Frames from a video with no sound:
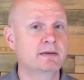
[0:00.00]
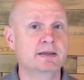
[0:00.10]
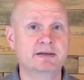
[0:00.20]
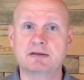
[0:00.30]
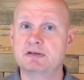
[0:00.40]

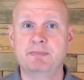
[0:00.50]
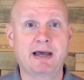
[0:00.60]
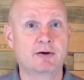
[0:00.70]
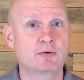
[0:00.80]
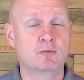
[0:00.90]
It doesn't
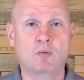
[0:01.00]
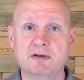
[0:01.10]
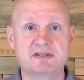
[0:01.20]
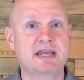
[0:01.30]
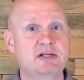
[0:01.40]
matter
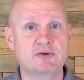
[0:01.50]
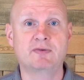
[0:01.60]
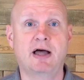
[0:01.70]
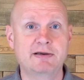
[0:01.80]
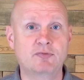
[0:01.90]
what stage of
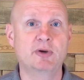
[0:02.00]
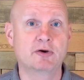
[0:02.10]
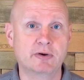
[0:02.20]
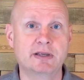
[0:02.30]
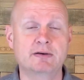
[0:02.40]
life we
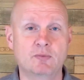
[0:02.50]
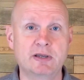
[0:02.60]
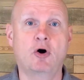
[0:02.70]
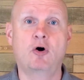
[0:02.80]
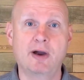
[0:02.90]
are in.
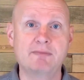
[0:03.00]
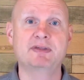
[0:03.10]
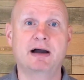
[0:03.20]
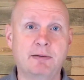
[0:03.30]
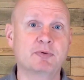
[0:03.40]
We all have
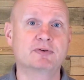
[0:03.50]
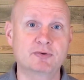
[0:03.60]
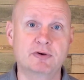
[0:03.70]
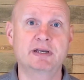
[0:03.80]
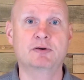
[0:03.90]
the
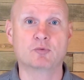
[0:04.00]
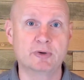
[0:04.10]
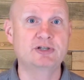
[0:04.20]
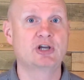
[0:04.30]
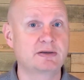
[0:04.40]
opportunity to
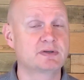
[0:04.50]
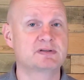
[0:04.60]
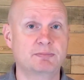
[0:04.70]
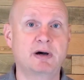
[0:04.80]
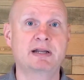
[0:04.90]
reach out to
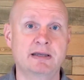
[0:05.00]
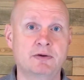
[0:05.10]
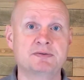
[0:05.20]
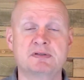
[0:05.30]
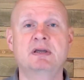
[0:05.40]
somebody
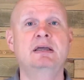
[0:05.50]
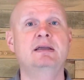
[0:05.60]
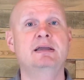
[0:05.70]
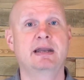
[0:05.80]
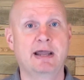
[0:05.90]
else
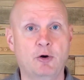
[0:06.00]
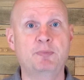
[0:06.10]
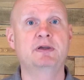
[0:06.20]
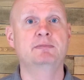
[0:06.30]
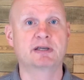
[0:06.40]
and
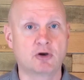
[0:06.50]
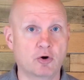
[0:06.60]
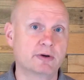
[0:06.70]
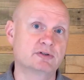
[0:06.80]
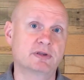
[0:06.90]
help them,
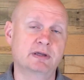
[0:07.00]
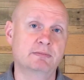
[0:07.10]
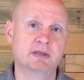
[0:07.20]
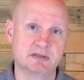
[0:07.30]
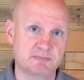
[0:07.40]
encourage
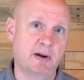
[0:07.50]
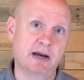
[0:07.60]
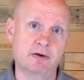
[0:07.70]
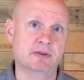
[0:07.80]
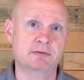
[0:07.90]
them,
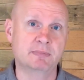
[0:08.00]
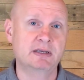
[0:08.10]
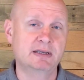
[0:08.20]
inspire them.